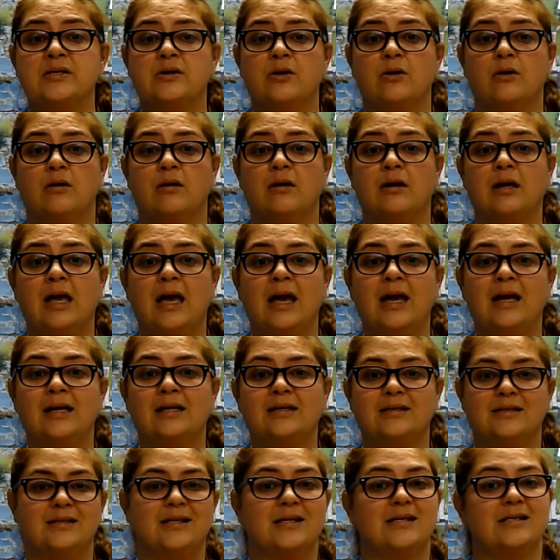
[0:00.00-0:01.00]
hurricane
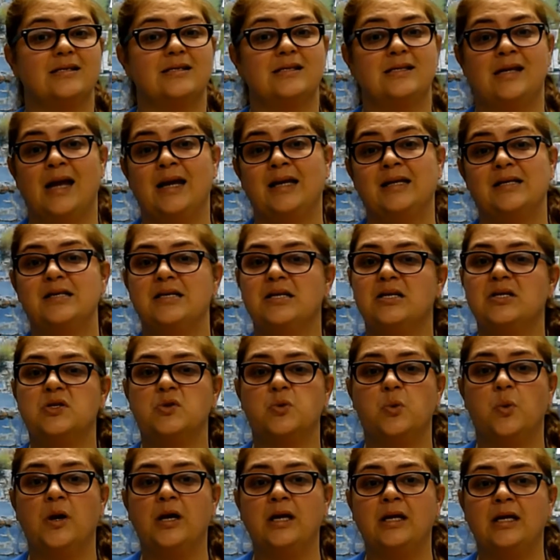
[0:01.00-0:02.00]
since
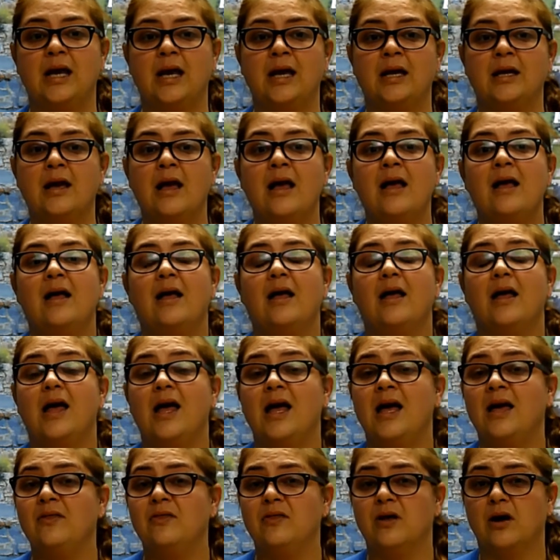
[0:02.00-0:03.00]
1928
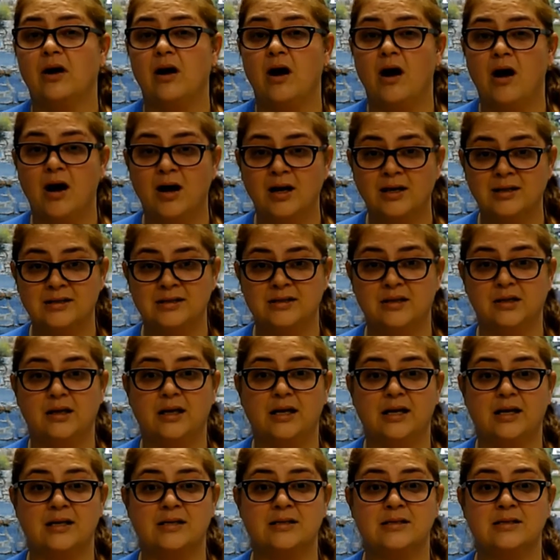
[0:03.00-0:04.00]
and the
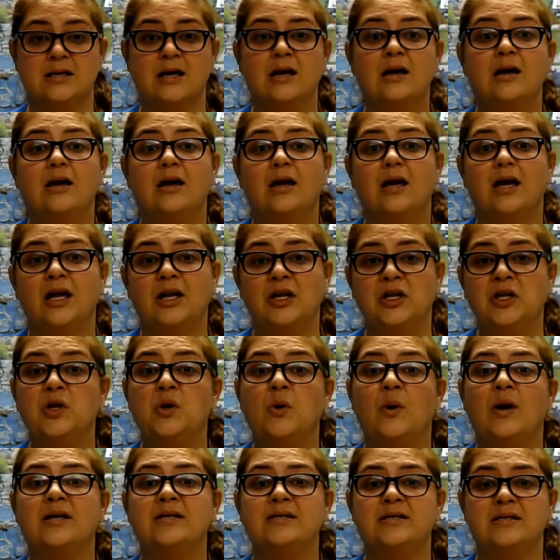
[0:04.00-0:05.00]
costliest in
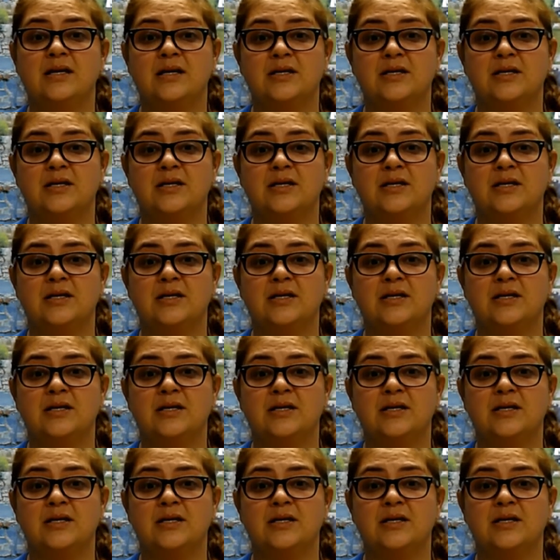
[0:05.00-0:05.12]
U.S.